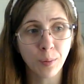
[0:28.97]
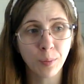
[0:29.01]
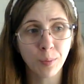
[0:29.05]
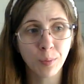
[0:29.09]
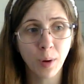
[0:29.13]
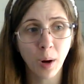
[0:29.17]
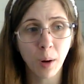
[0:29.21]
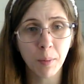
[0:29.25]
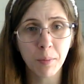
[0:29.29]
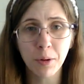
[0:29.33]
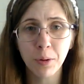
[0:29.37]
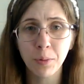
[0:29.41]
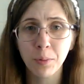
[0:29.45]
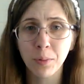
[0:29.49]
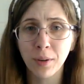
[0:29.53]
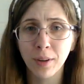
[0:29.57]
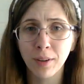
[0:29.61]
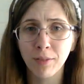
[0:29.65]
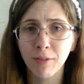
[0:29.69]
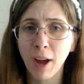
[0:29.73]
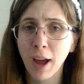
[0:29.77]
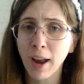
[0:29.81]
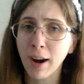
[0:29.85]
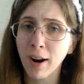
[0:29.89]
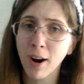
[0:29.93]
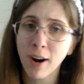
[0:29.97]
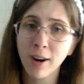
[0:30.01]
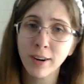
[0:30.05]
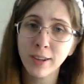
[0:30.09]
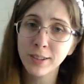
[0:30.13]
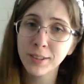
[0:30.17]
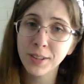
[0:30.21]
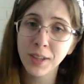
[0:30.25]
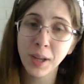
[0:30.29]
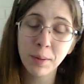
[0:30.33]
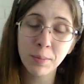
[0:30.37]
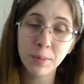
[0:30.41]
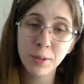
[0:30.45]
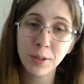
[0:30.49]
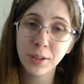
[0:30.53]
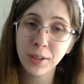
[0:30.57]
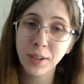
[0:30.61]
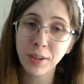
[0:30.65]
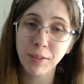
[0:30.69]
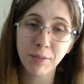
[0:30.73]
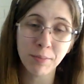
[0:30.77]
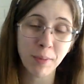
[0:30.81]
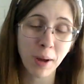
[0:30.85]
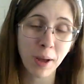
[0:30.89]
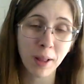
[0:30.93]
probably would have had a harder time doing
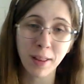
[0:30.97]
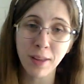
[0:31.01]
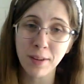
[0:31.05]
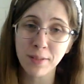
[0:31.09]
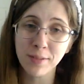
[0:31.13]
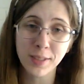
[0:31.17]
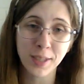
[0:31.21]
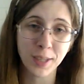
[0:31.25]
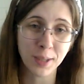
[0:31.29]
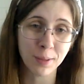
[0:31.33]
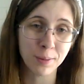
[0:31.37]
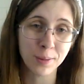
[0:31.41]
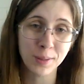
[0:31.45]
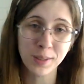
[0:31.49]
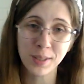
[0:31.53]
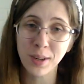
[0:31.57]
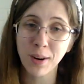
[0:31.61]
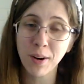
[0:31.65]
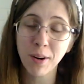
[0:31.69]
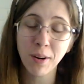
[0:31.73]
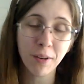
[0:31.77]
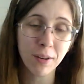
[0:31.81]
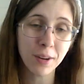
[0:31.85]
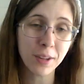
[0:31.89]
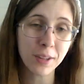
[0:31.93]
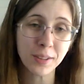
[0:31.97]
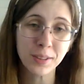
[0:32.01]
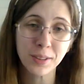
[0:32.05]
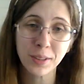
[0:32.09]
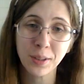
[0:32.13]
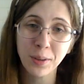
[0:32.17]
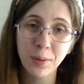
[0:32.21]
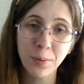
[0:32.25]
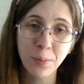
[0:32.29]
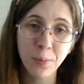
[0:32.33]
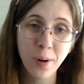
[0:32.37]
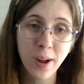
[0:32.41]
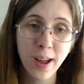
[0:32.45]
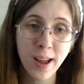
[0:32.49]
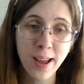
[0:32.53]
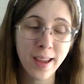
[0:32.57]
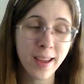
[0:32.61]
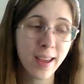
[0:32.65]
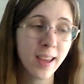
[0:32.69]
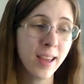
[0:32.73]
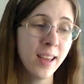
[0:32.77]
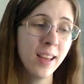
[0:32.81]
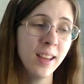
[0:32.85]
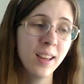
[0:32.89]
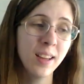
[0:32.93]
if my lifestyle wasn't already a certain
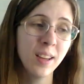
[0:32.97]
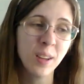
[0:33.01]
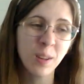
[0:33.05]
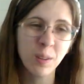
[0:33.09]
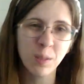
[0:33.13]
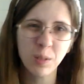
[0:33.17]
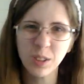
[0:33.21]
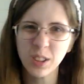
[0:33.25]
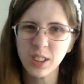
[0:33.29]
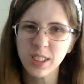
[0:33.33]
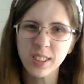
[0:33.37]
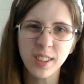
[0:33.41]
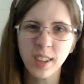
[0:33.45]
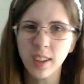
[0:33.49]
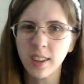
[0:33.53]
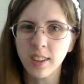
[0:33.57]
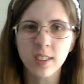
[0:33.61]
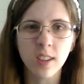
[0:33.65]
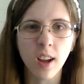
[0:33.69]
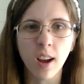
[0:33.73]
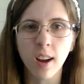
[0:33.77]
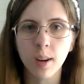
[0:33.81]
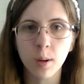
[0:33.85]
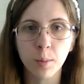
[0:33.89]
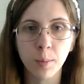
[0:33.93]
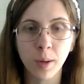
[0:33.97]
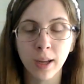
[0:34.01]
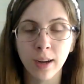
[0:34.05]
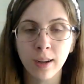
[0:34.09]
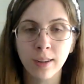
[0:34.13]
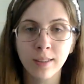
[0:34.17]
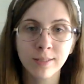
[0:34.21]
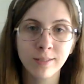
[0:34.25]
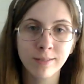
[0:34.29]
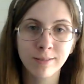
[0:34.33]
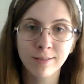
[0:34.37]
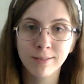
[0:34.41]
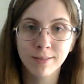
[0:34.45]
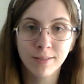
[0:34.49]
way. We're just going to talk about it.